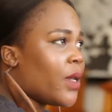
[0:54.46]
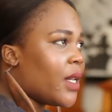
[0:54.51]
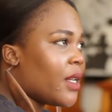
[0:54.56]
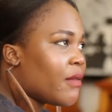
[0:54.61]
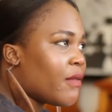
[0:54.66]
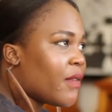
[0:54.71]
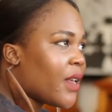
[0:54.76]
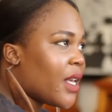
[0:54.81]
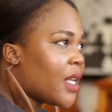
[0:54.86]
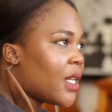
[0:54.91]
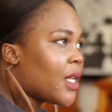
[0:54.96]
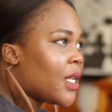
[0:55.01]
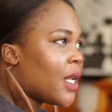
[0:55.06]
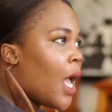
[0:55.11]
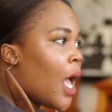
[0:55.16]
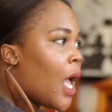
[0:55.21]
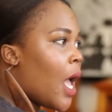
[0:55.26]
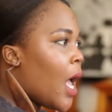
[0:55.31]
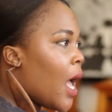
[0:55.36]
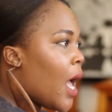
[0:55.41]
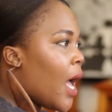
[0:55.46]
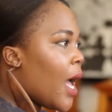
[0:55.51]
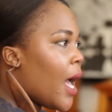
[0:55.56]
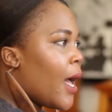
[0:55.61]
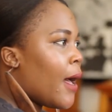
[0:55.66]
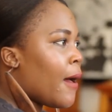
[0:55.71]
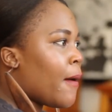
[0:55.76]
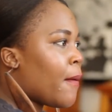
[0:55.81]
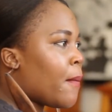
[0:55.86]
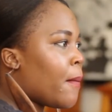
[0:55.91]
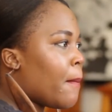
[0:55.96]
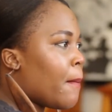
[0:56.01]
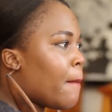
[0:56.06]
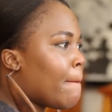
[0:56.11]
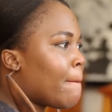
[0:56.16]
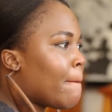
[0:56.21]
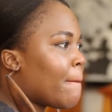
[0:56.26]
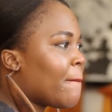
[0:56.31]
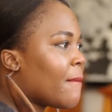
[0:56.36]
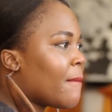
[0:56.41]
that we live in.
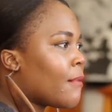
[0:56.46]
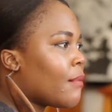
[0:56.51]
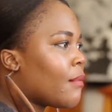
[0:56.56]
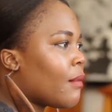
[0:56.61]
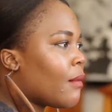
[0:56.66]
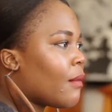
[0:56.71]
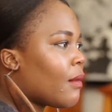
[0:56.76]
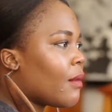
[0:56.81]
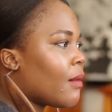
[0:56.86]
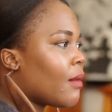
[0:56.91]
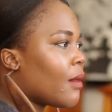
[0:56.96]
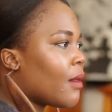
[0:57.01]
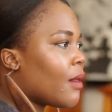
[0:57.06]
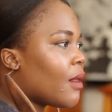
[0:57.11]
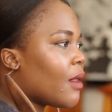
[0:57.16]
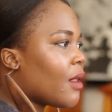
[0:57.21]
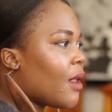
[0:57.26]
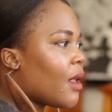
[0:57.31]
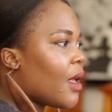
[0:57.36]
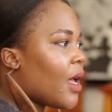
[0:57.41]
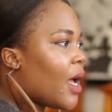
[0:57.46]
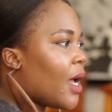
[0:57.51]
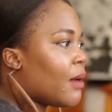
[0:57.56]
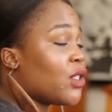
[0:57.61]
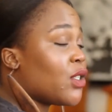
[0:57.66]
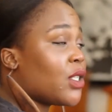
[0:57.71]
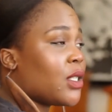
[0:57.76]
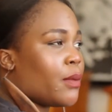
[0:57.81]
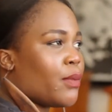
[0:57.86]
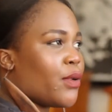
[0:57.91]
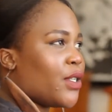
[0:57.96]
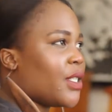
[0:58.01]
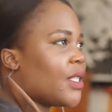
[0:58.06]
I'm just a